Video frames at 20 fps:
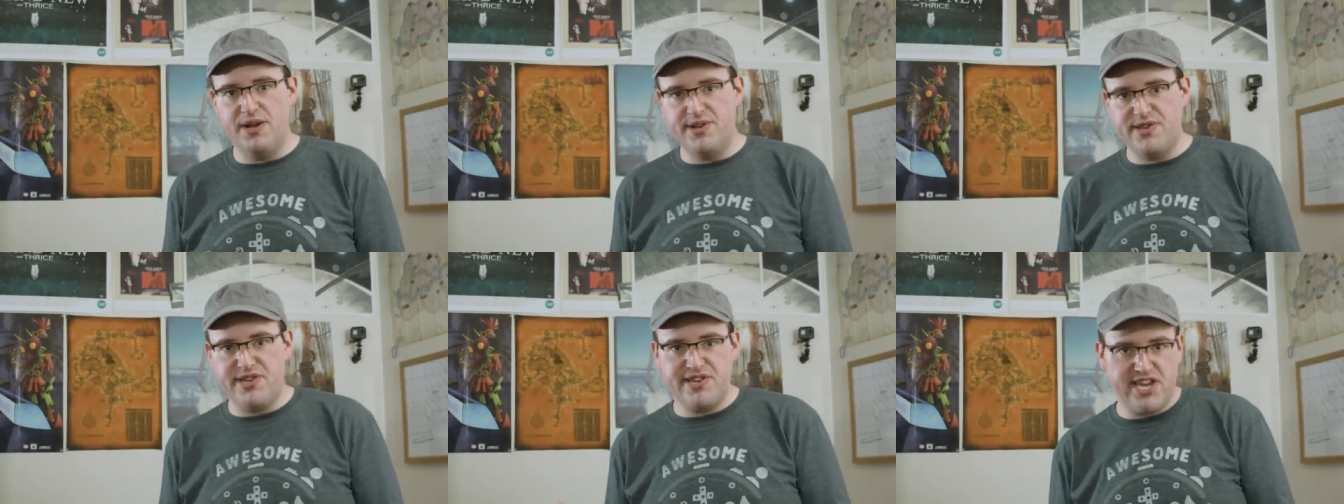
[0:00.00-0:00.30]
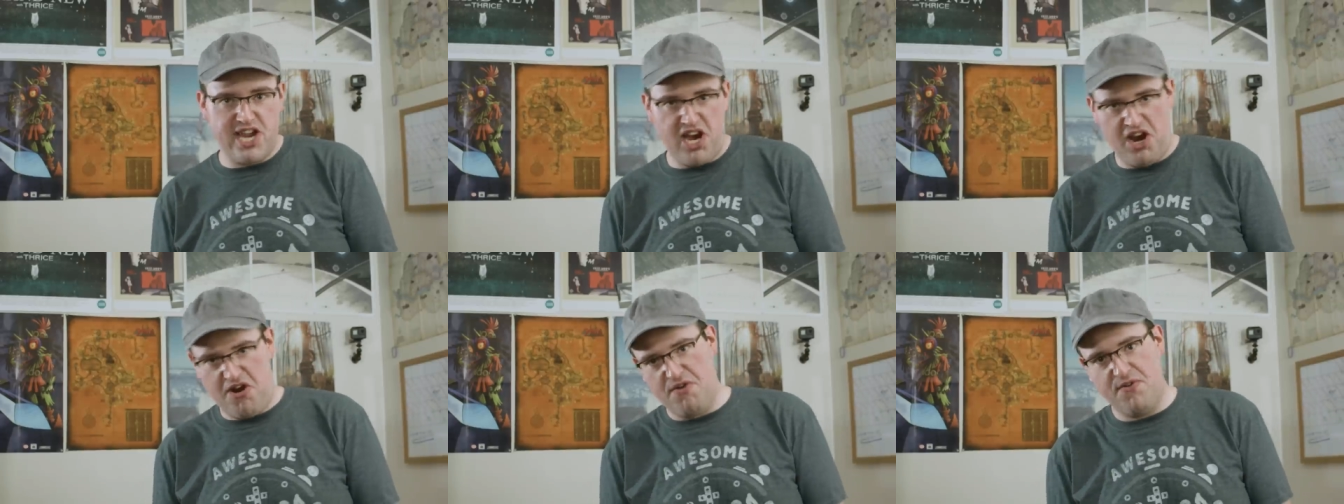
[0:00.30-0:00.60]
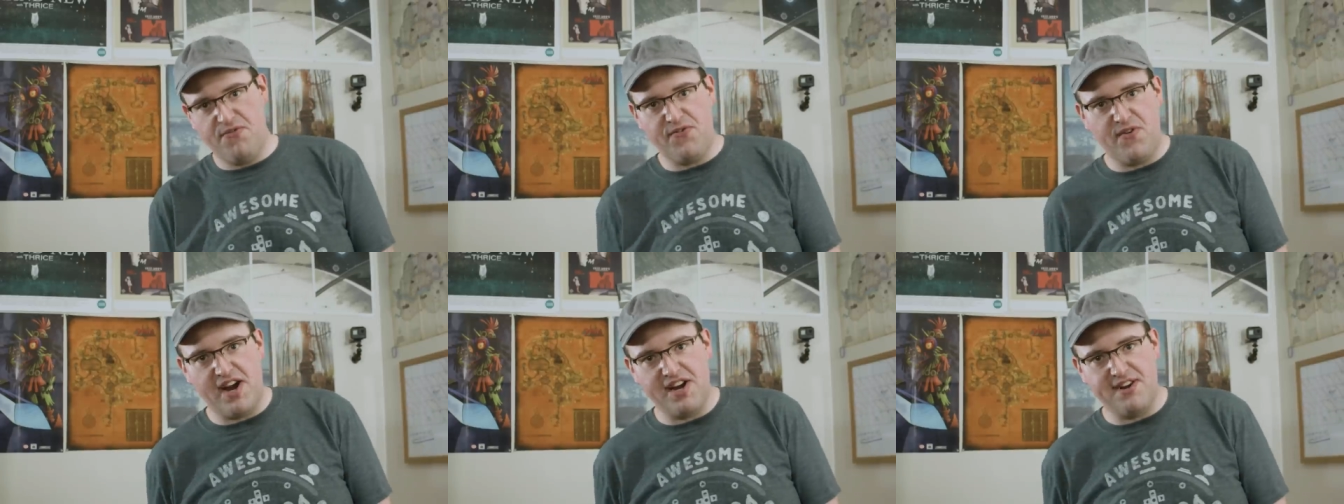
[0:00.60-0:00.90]
is
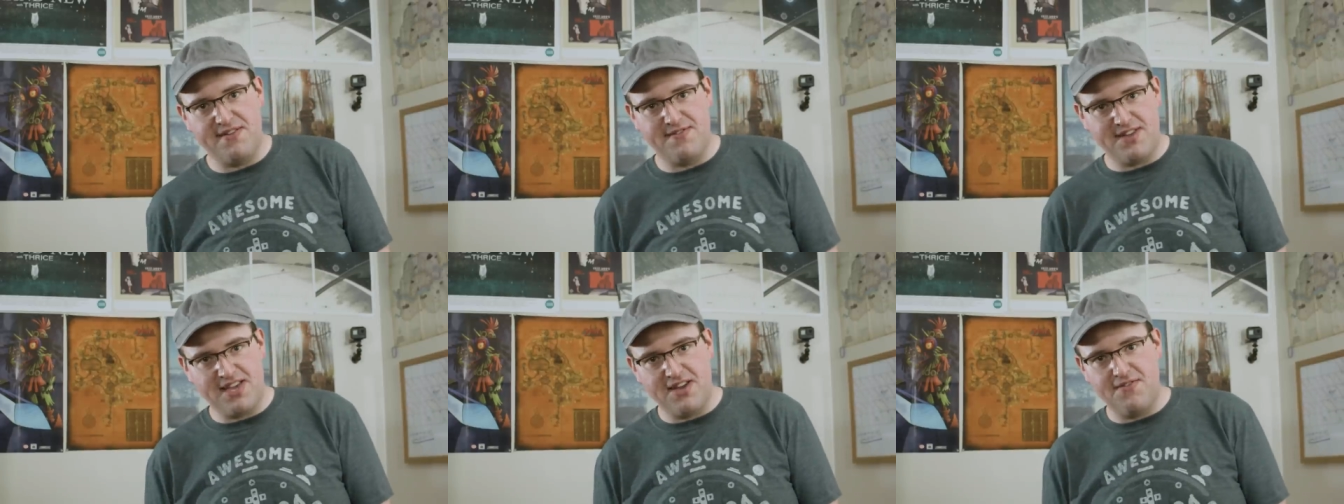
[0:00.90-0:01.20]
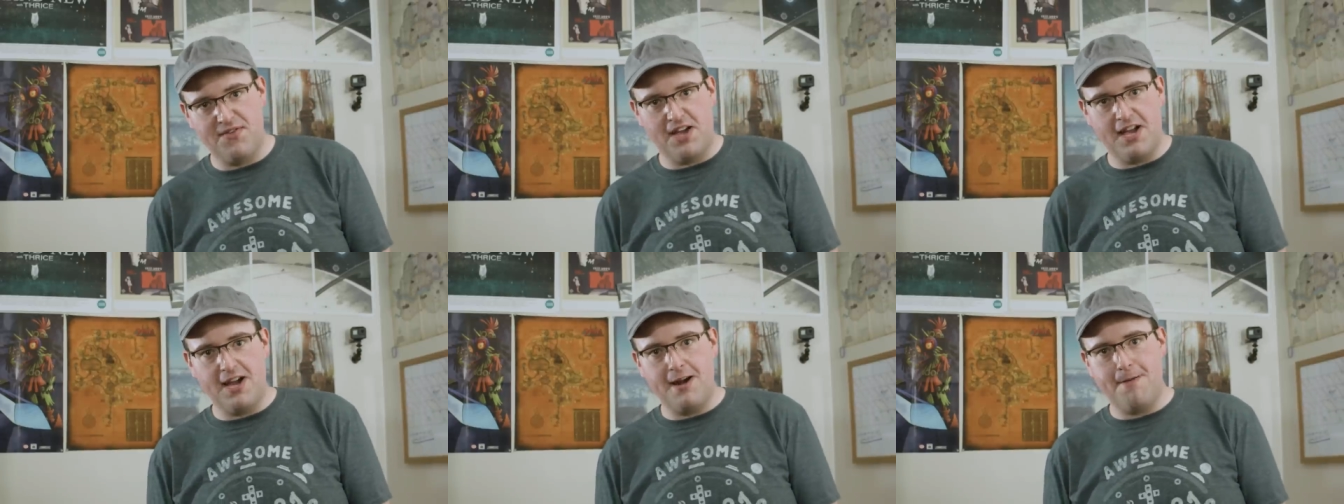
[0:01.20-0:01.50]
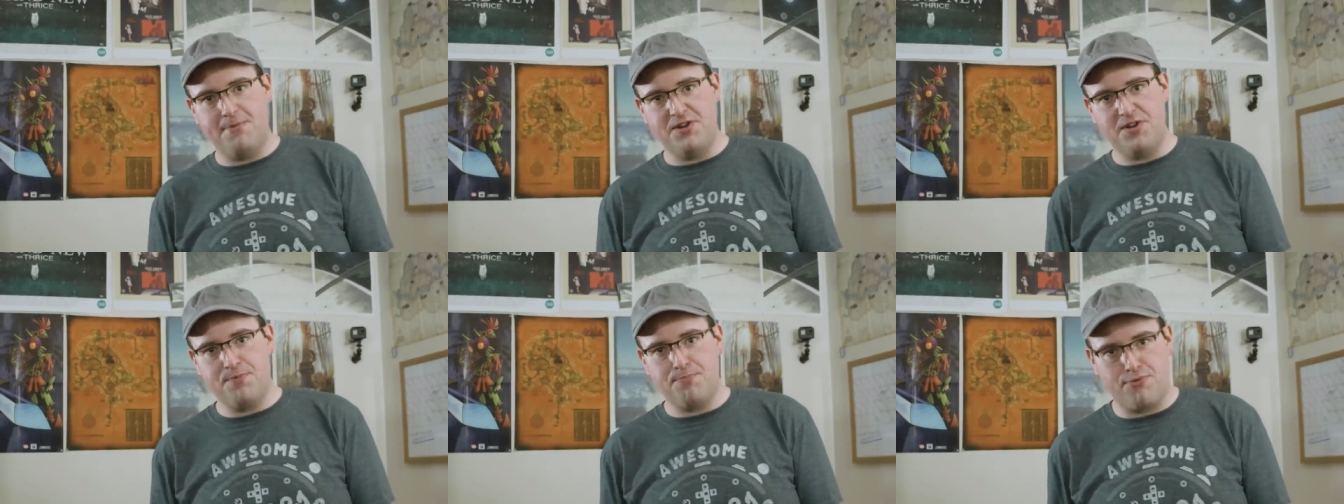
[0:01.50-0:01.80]
terrified of giving
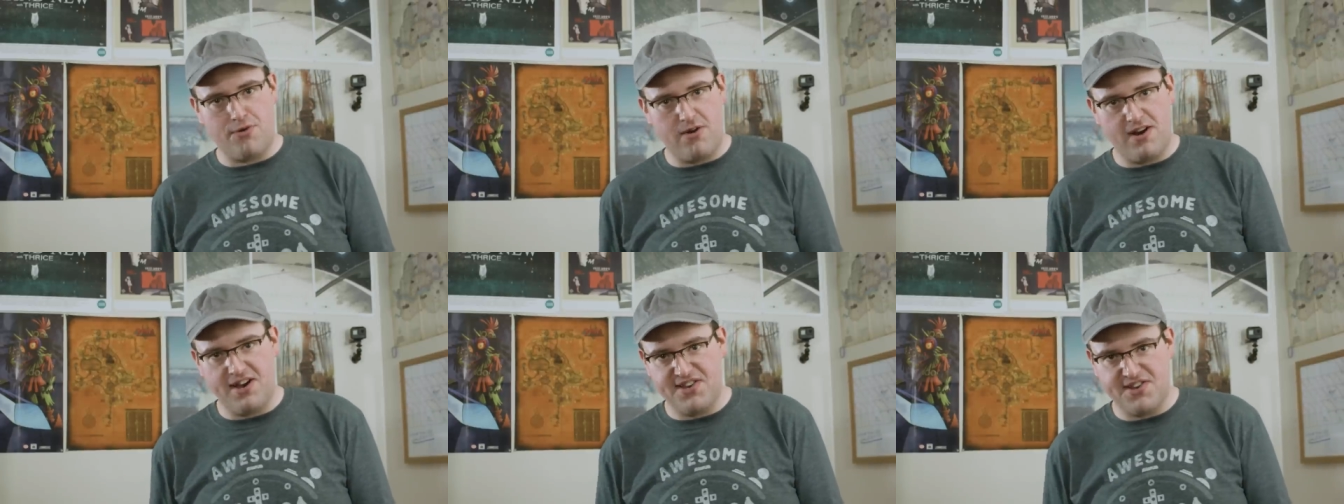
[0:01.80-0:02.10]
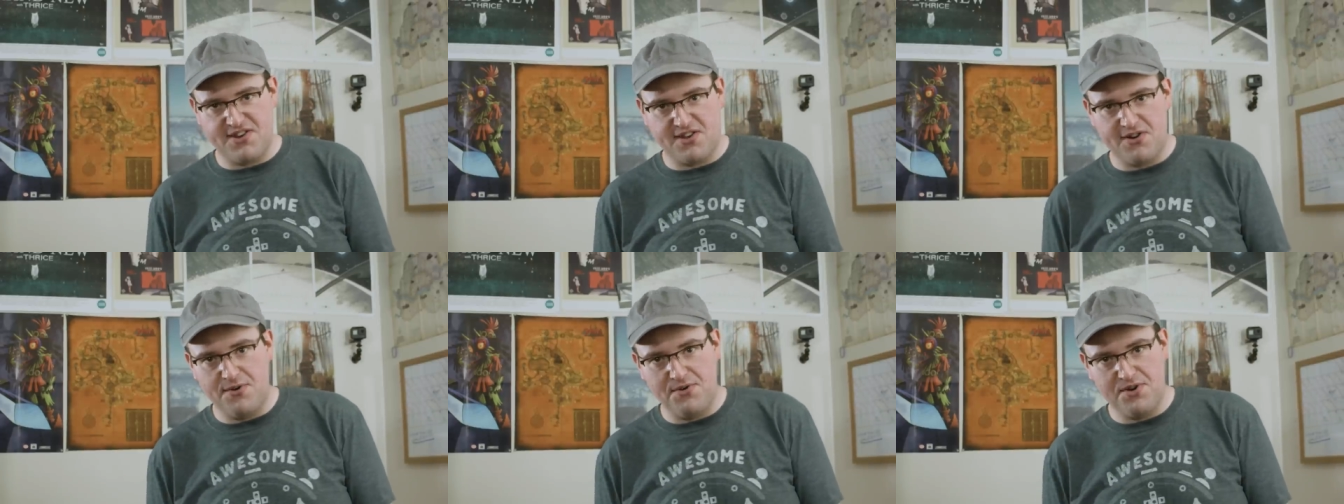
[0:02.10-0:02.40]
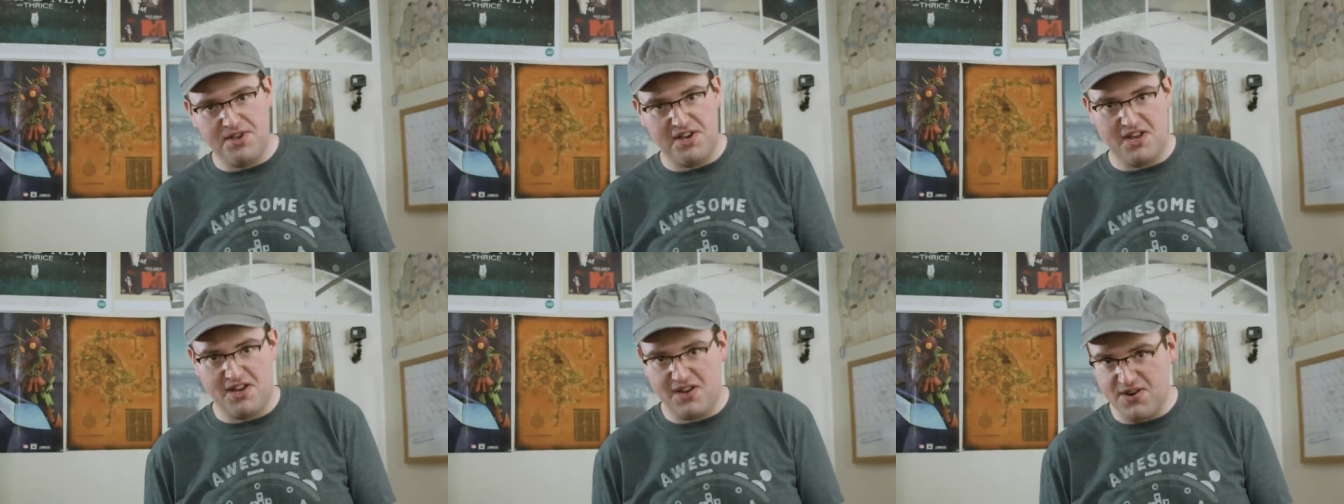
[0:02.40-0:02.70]
up its prized
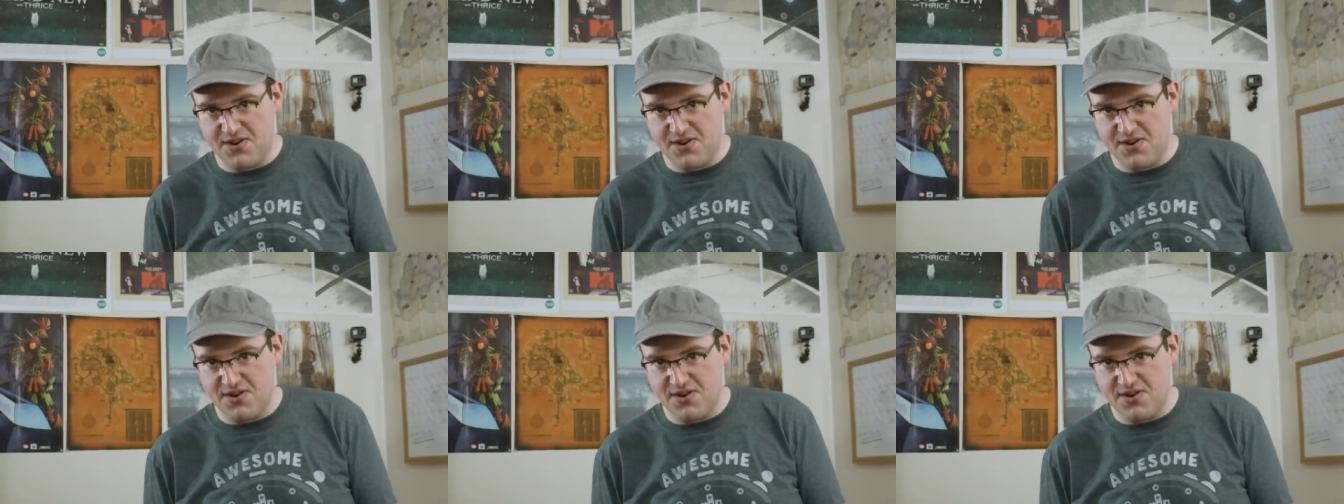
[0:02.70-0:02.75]
golden